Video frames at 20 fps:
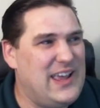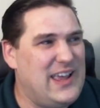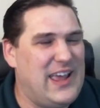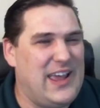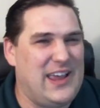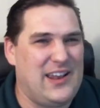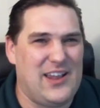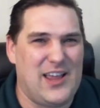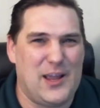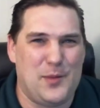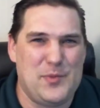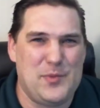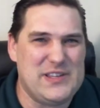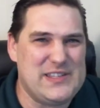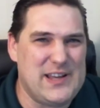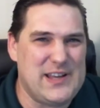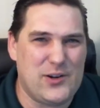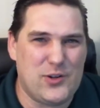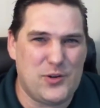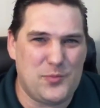and like miss
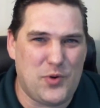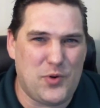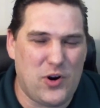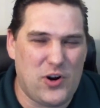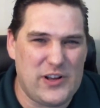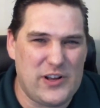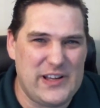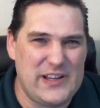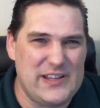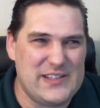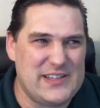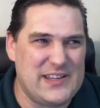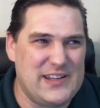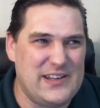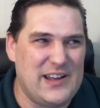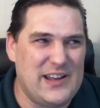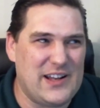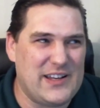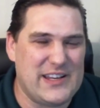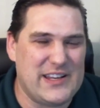out on parties and
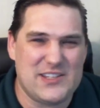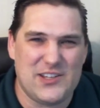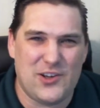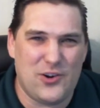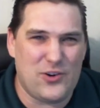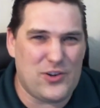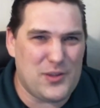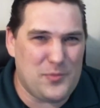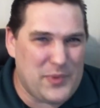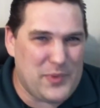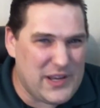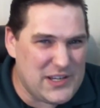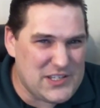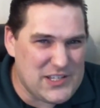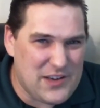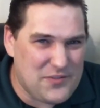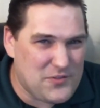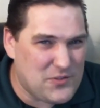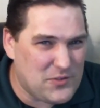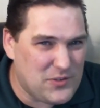not get to go to the beach
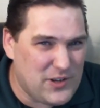after,